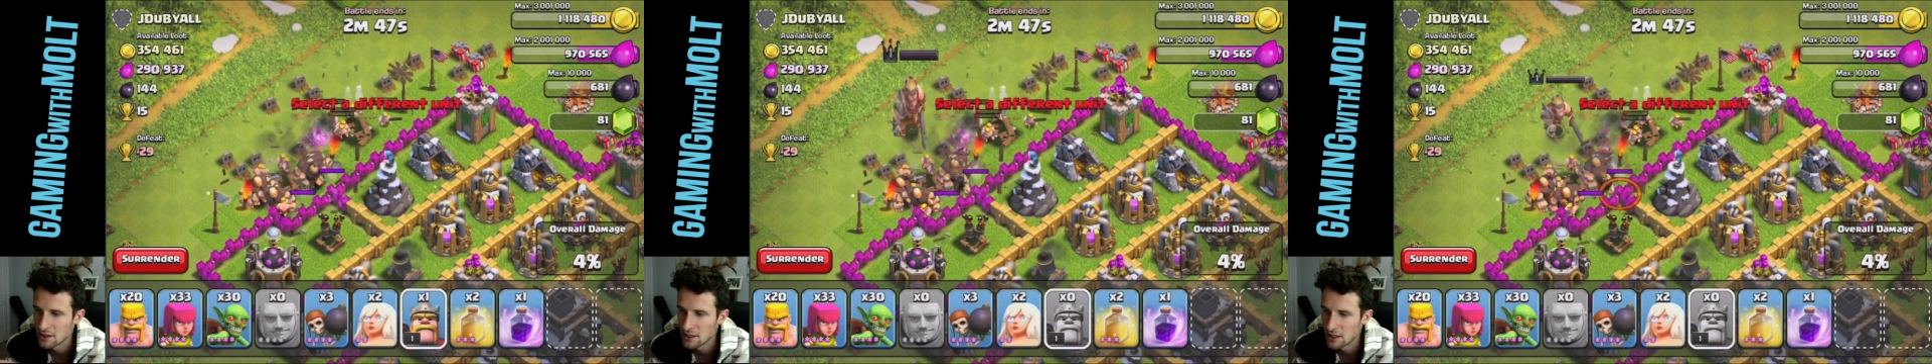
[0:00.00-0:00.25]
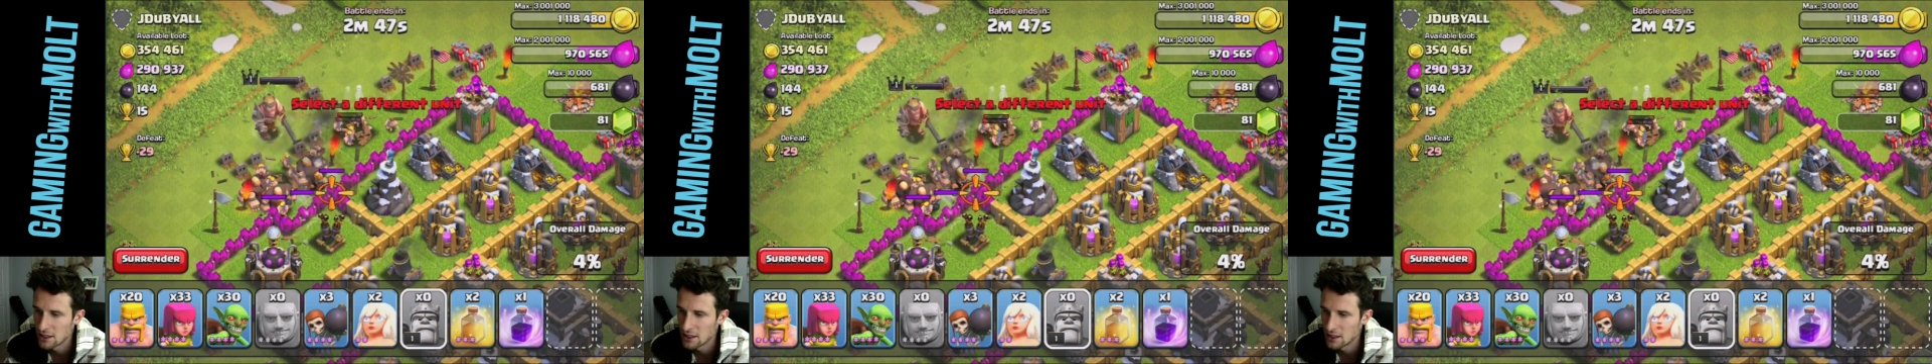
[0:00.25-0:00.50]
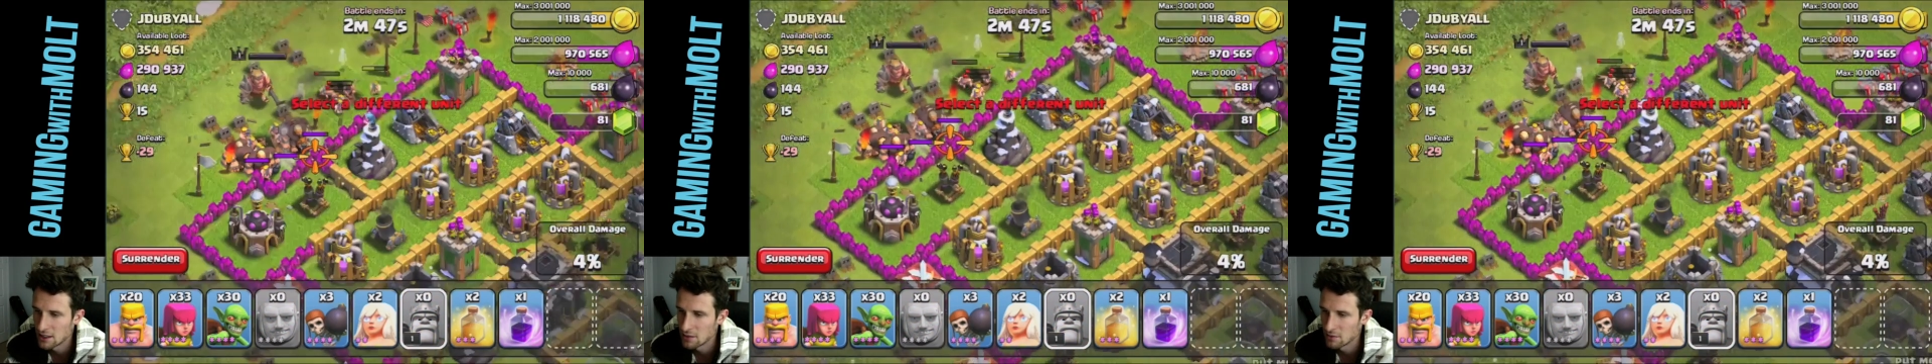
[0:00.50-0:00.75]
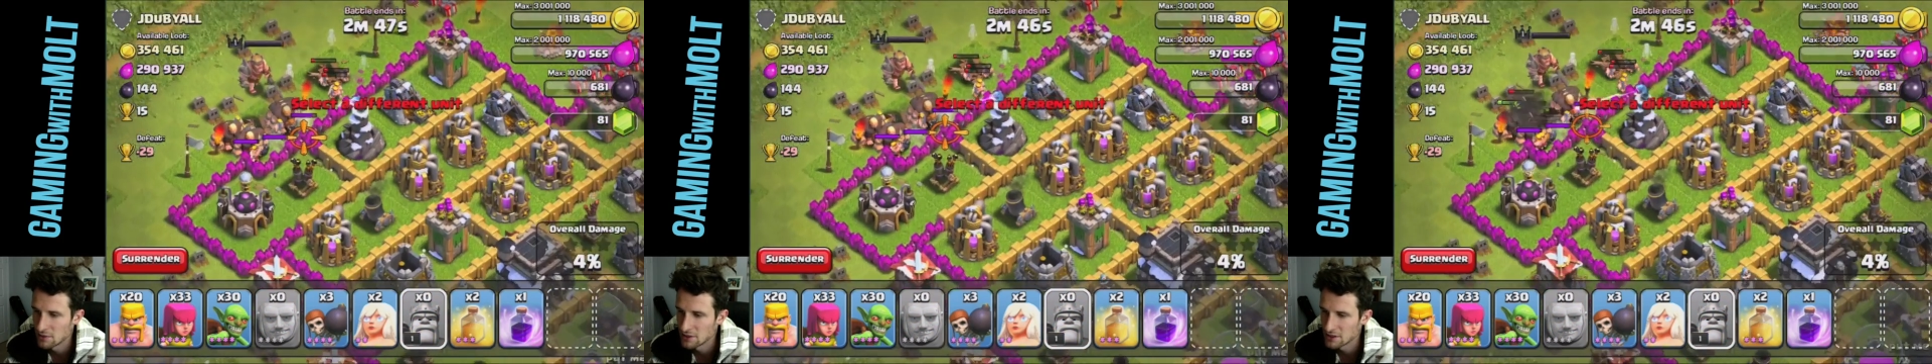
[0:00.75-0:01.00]

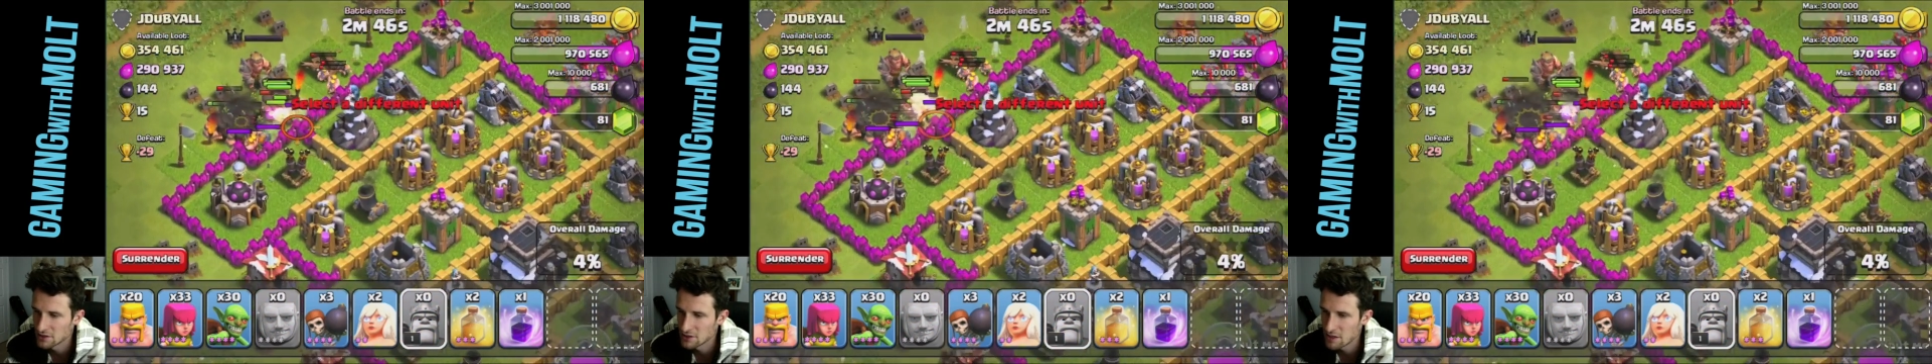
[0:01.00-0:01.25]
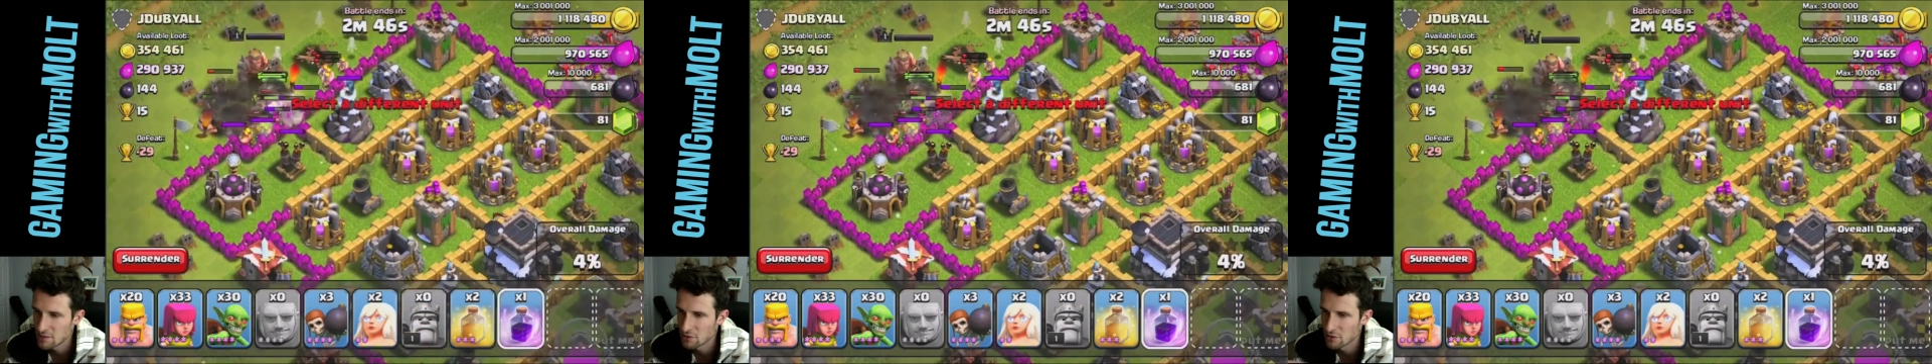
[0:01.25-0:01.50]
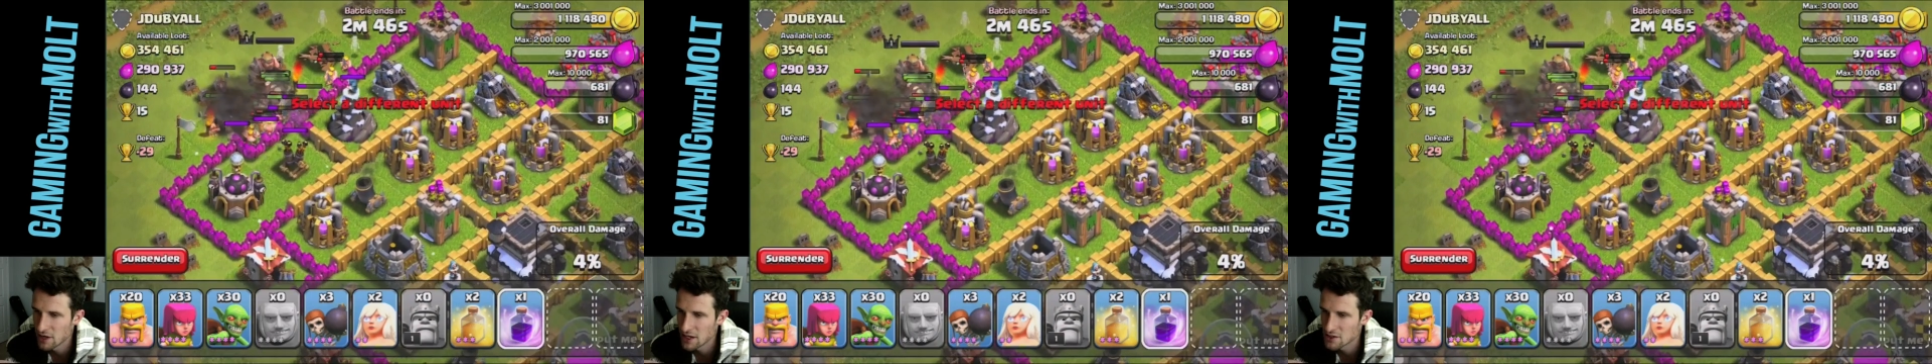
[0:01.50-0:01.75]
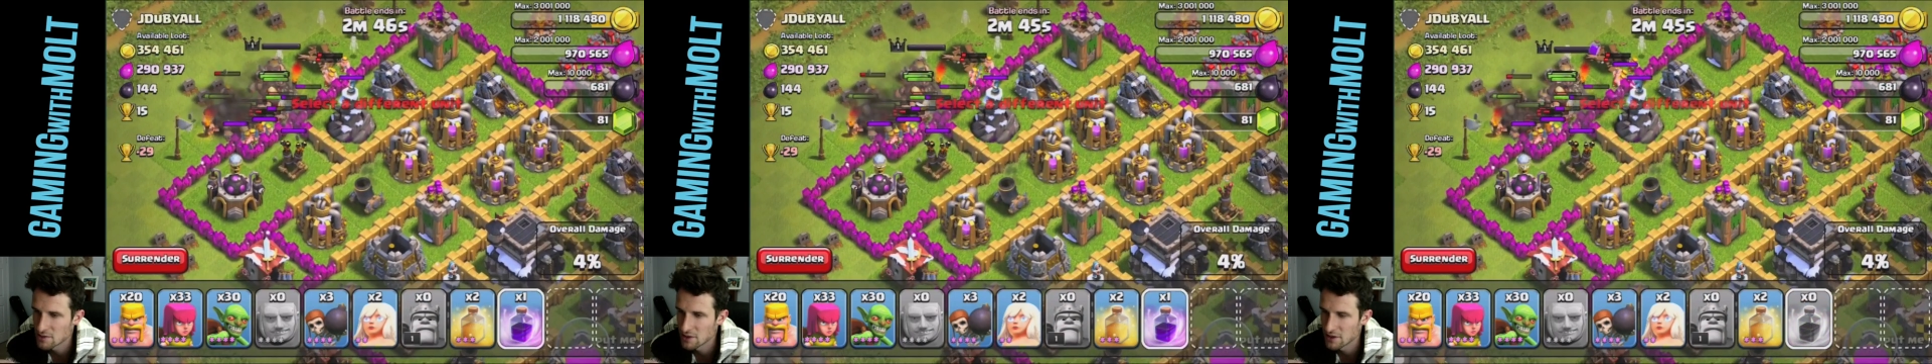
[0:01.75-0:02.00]
Um, let's drop a
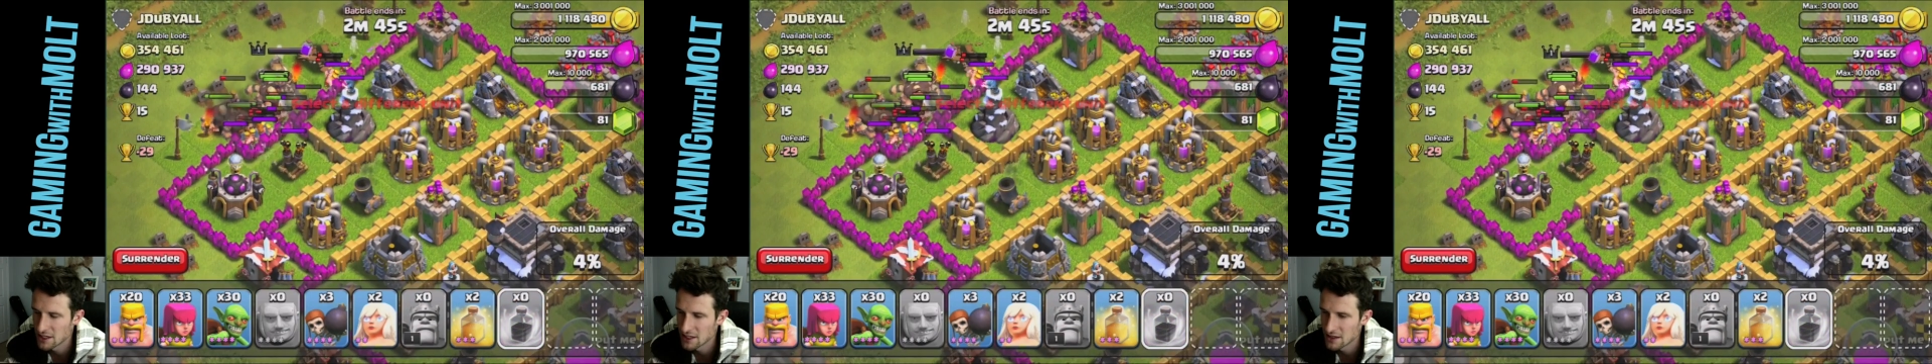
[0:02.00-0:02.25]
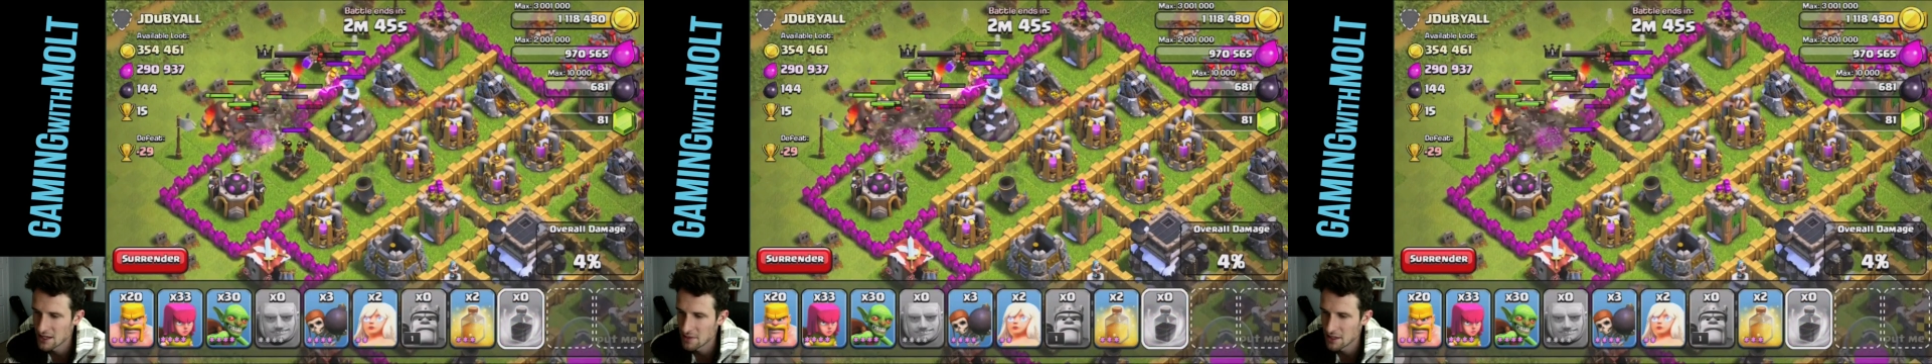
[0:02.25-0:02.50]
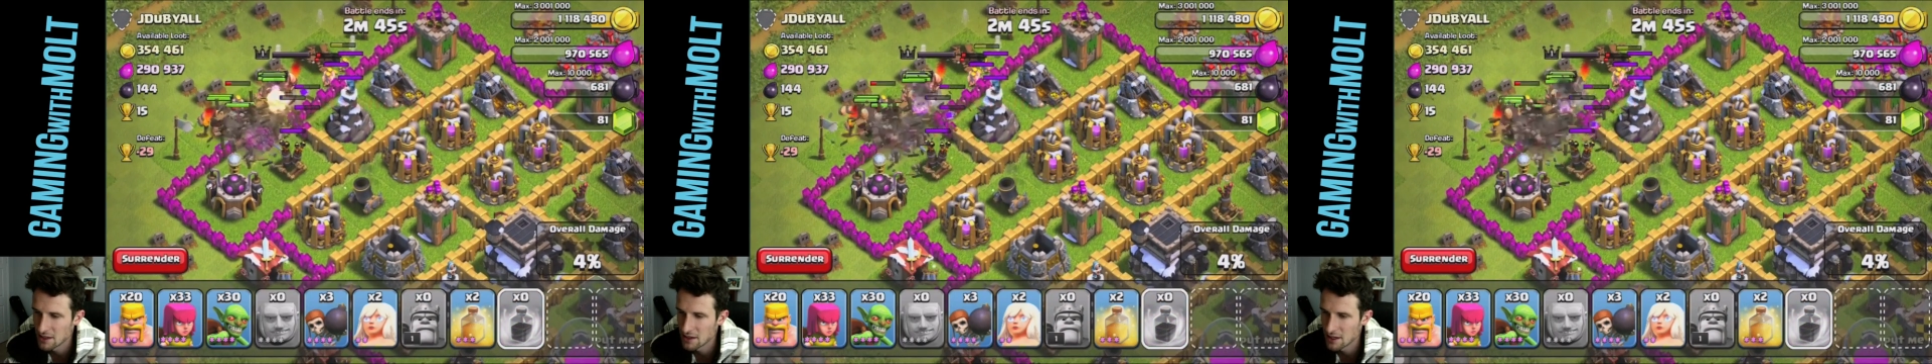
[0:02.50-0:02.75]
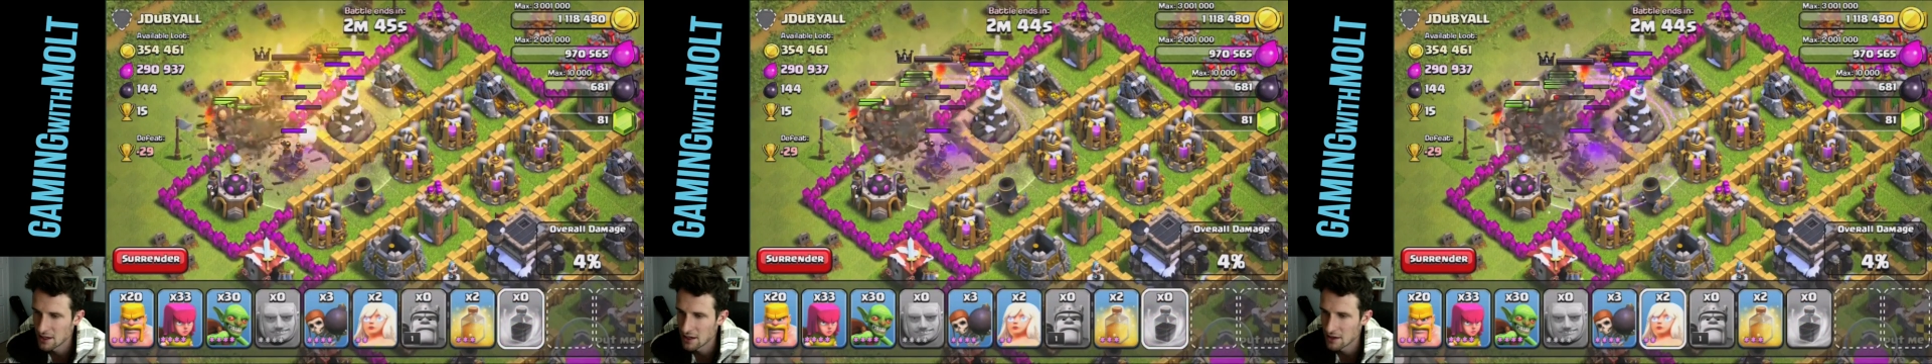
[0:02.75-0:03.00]
rage spell to get them in
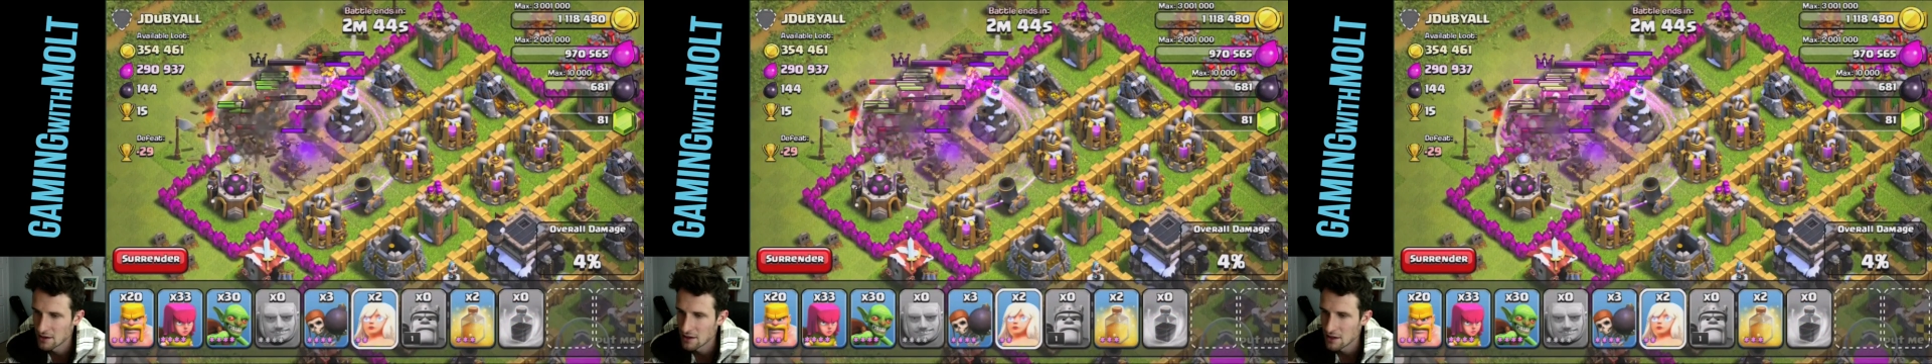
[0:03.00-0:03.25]
there.